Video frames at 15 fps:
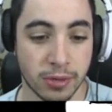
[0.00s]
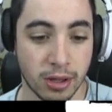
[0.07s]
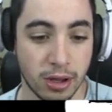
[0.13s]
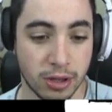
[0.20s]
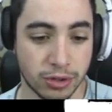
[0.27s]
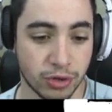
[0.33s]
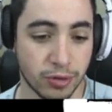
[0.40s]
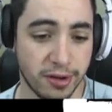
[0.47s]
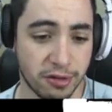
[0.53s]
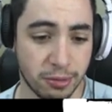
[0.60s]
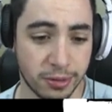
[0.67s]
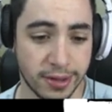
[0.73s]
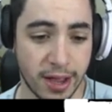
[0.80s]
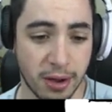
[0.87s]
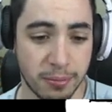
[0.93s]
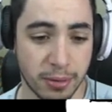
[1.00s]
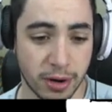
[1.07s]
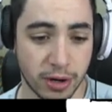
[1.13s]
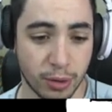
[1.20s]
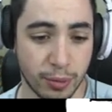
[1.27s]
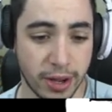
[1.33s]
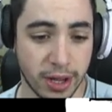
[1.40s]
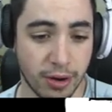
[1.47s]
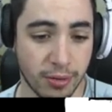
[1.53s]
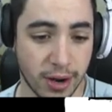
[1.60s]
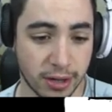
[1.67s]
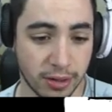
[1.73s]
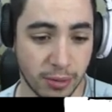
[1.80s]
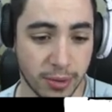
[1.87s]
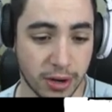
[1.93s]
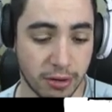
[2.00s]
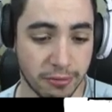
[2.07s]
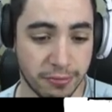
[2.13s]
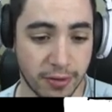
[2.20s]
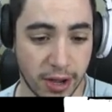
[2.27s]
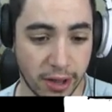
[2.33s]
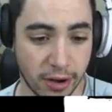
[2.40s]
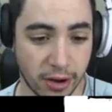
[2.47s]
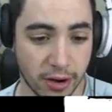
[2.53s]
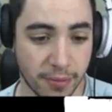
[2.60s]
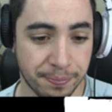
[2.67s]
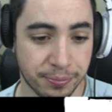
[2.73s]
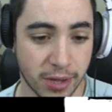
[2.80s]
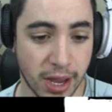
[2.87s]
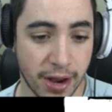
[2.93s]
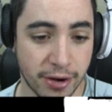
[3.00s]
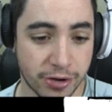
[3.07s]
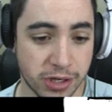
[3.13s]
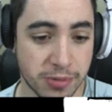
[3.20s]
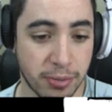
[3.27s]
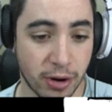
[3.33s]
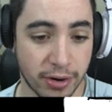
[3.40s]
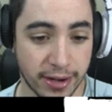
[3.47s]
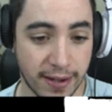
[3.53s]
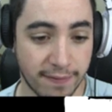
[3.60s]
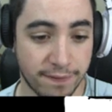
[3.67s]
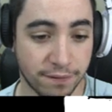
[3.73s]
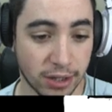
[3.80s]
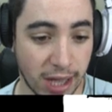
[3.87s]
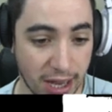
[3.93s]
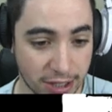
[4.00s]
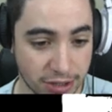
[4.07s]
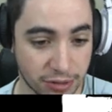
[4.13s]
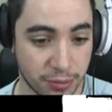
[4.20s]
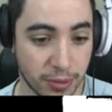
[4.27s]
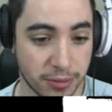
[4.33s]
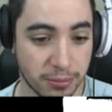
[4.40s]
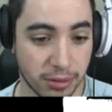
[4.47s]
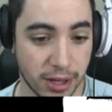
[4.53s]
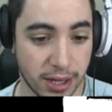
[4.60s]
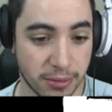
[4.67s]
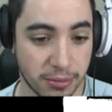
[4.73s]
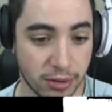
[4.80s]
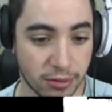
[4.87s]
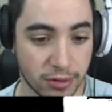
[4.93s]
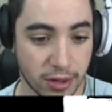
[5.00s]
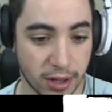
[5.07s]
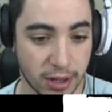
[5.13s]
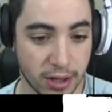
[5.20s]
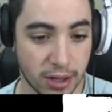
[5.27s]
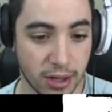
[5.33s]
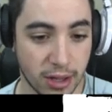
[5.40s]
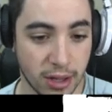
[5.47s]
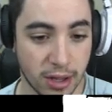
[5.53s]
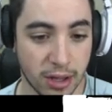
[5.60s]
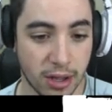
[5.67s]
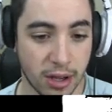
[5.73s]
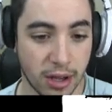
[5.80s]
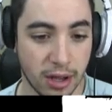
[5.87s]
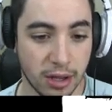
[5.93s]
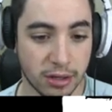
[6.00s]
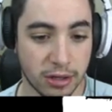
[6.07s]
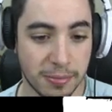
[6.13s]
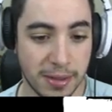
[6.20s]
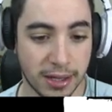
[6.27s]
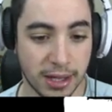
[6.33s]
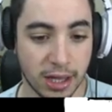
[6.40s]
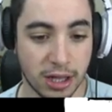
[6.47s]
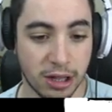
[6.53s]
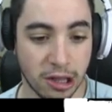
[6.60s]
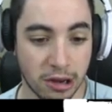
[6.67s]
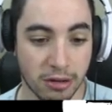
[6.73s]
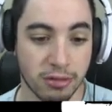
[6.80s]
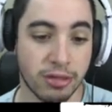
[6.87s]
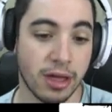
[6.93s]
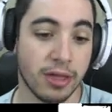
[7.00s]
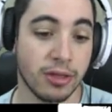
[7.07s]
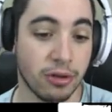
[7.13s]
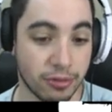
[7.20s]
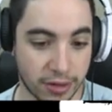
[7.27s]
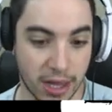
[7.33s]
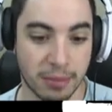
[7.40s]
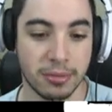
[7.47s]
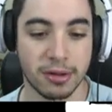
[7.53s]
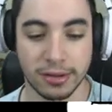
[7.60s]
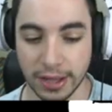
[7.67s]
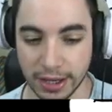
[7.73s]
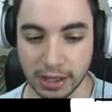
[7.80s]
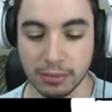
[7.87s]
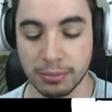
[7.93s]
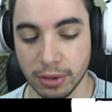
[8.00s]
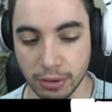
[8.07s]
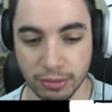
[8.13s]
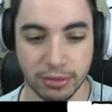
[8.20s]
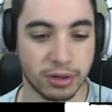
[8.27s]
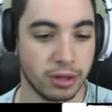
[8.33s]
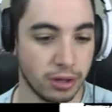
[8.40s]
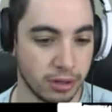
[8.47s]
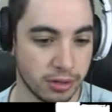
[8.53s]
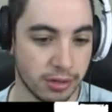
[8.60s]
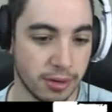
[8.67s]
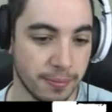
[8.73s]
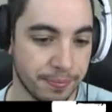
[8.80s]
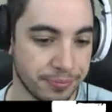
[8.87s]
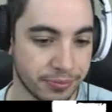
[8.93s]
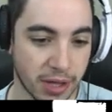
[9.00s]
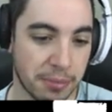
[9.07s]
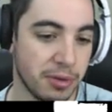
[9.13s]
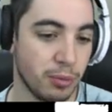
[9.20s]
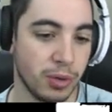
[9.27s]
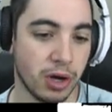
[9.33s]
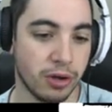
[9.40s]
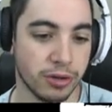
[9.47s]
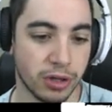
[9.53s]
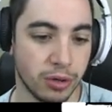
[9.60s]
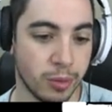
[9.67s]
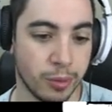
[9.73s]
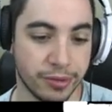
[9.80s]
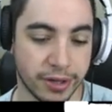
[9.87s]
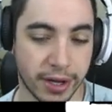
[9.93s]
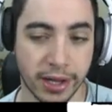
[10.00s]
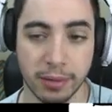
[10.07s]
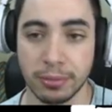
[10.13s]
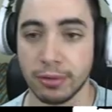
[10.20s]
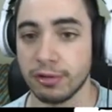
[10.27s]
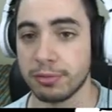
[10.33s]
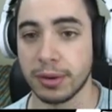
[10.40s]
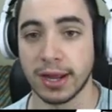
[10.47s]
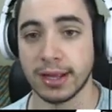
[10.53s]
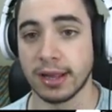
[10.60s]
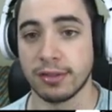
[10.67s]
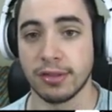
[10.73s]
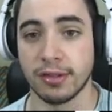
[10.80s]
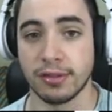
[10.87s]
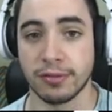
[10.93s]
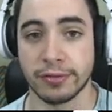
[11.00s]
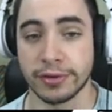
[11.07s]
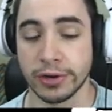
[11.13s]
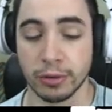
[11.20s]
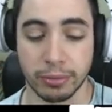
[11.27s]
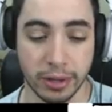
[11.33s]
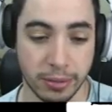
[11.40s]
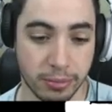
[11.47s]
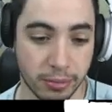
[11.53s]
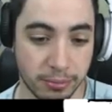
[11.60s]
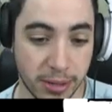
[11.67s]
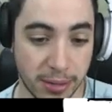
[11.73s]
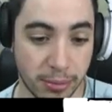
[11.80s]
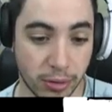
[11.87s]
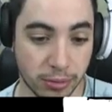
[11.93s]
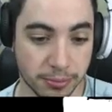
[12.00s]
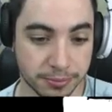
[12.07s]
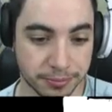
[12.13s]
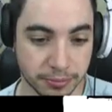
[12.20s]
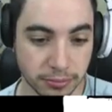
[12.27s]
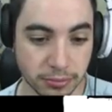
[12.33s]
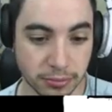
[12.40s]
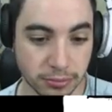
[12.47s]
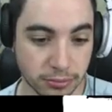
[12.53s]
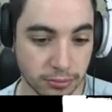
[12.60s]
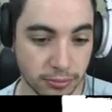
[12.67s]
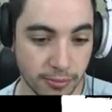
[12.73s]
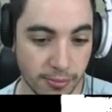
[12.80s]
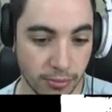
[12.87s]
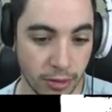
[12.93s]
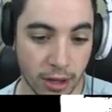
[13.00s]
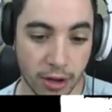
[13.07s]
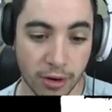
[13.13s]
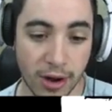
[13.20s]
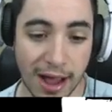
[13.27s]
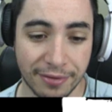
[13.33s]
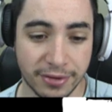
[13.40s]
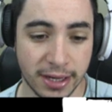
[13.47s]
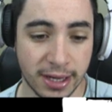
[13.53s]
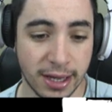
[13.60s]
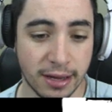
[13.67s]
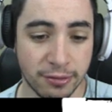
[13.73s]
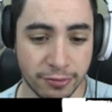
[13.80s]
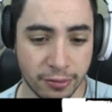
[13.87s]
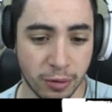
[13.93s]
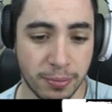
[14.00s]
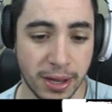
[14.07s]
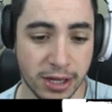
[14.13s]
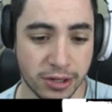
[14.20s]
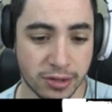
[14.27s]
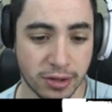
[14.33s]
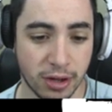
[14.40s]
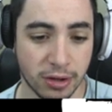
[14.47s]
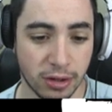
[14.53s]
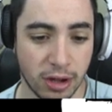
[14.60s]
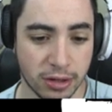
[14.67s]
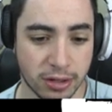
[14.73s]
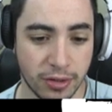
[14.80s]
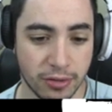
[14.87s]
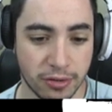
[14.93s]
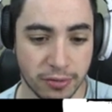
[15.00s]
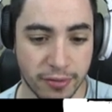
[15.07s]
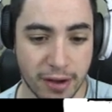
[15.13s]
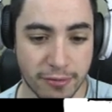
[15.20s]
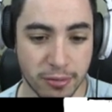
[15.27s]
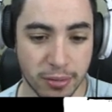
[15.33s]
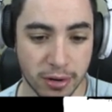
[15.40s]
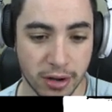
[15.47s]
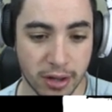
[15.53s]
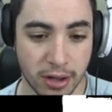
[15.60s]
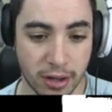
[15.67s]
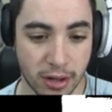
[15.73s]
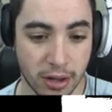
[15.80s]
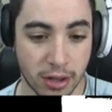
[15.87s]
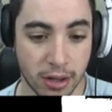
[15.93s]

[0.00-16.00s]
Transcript: Uh, trees will now burn away correctly when on fire. Energy bar now flashes when playing music uh, to make it clear that your stamina is getting a boost. Good. I mean, we all knew it was getting a boost, but I guess this is for new people. Crafting info pages unlocked in the survival book.